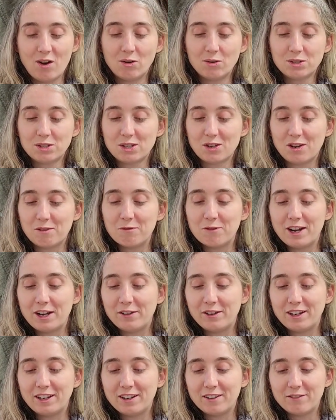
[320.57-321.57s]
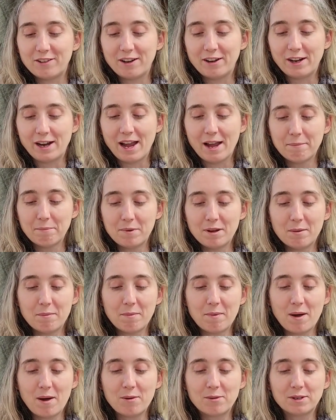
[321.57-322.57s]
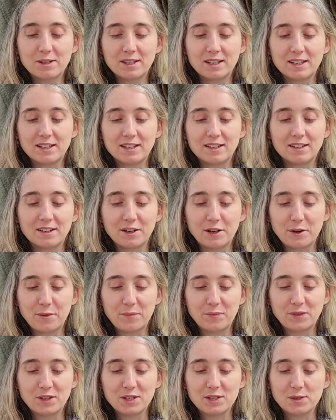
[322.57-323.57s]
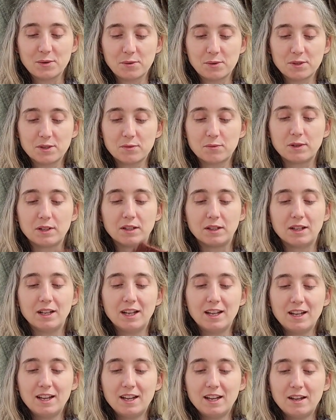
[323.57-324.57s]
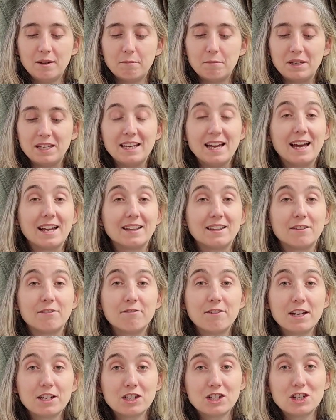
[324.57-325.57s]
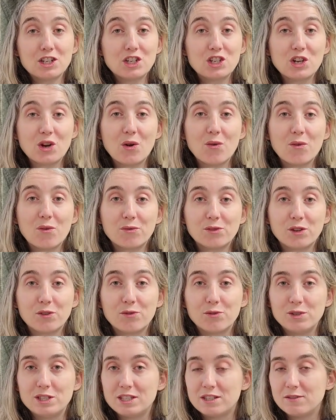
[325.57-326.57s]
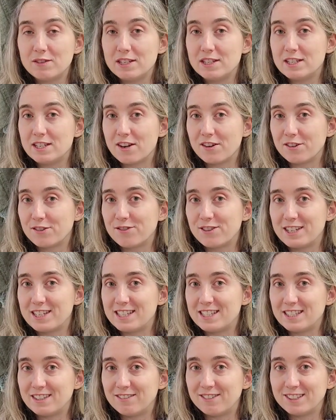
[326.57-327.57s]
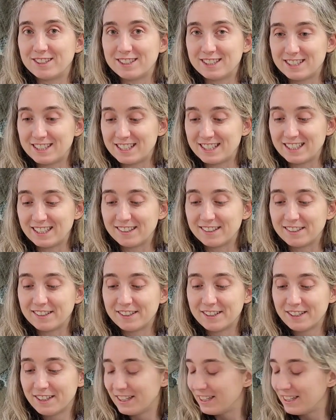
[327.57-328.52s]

Also, I'm very, very happy about that the socks will be at the fashion show of the Swiss Yarn Festival this year.